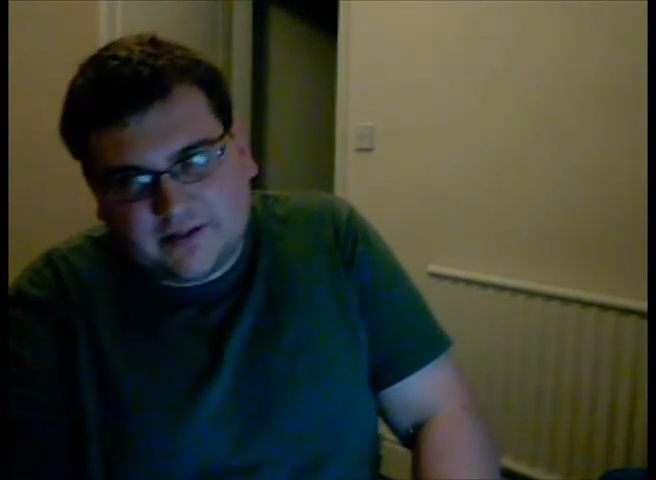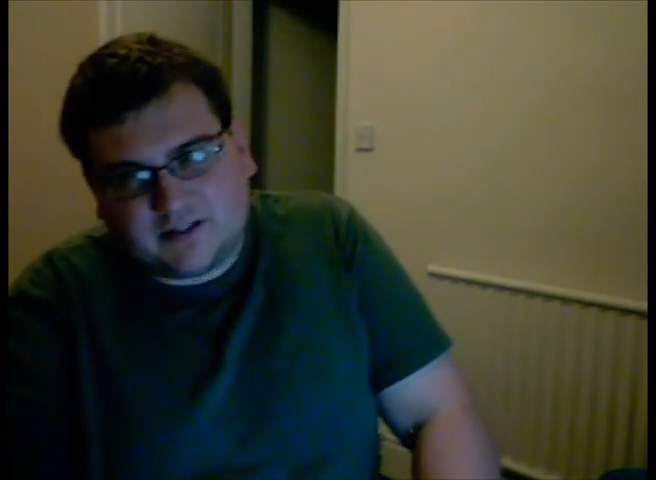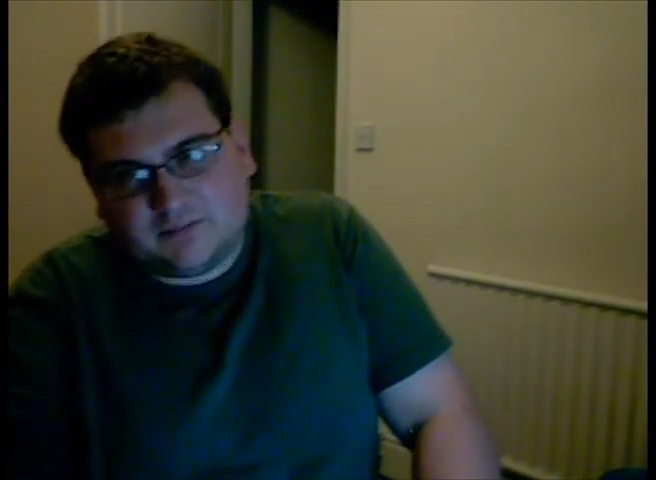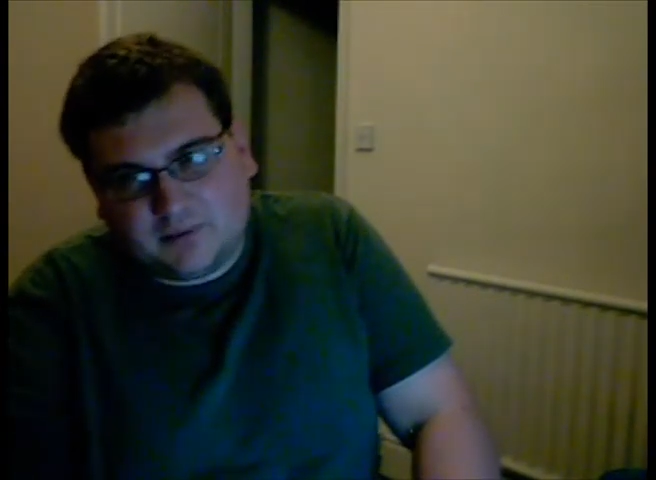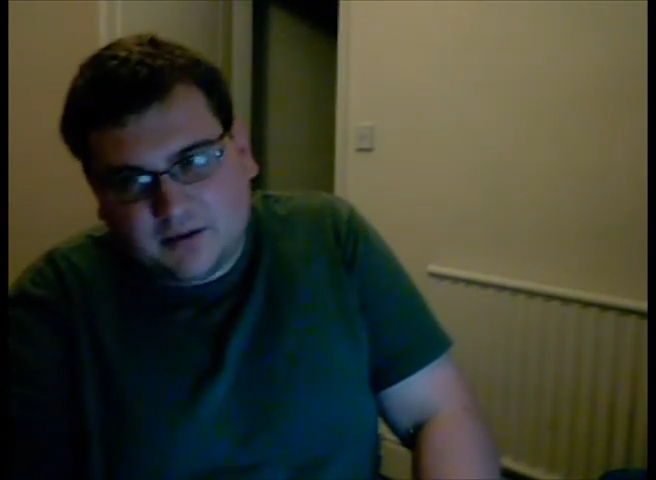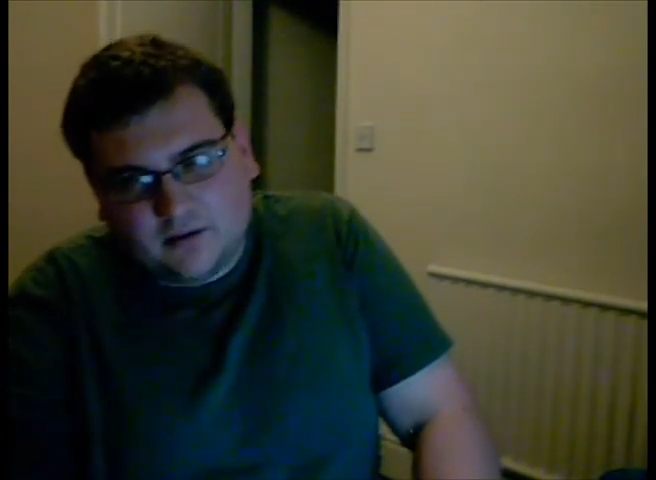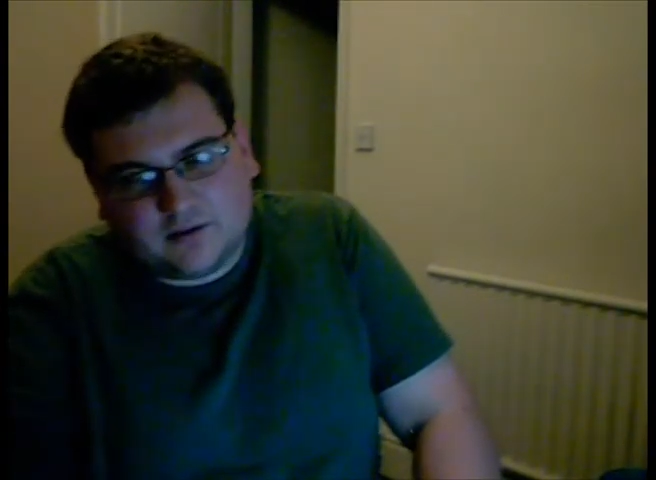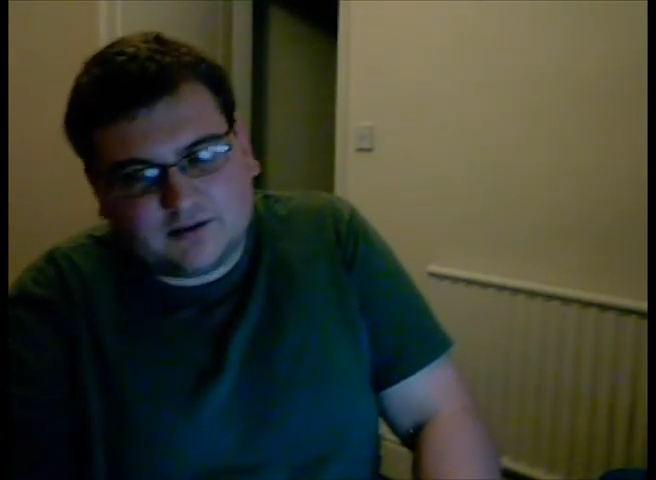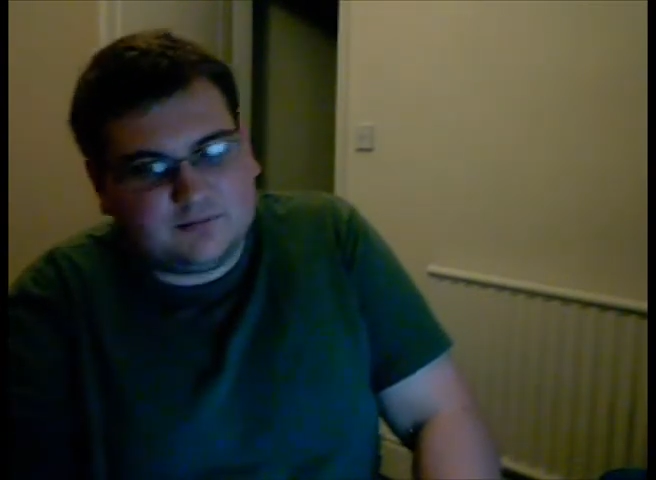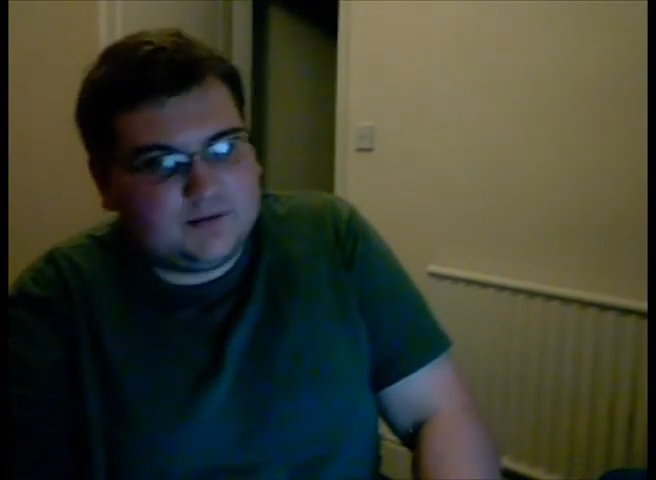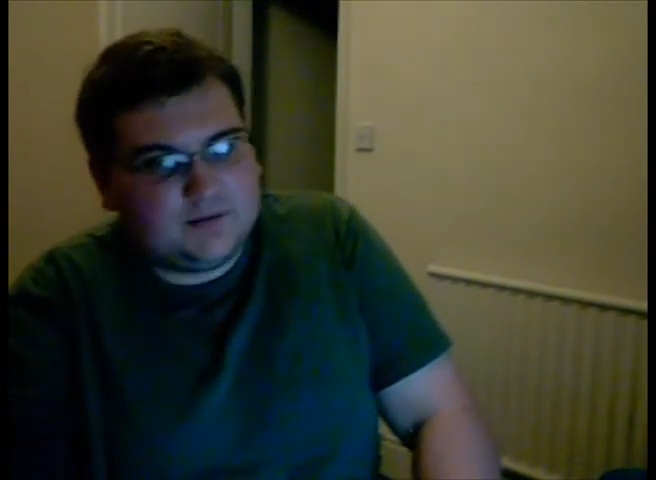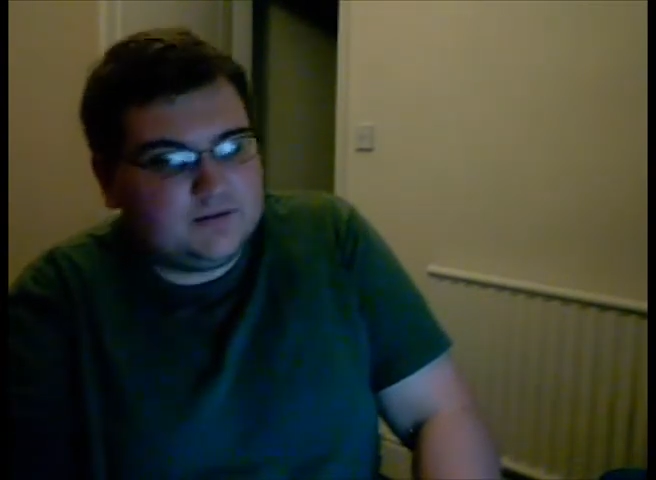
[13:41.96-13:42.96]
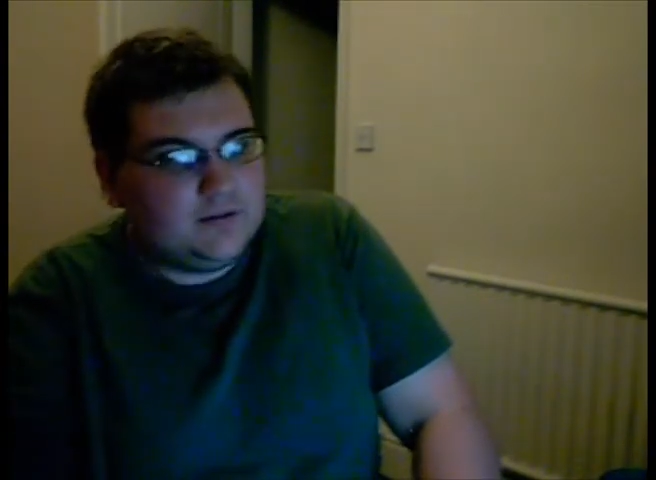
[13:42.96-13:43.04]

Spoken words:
Partsman.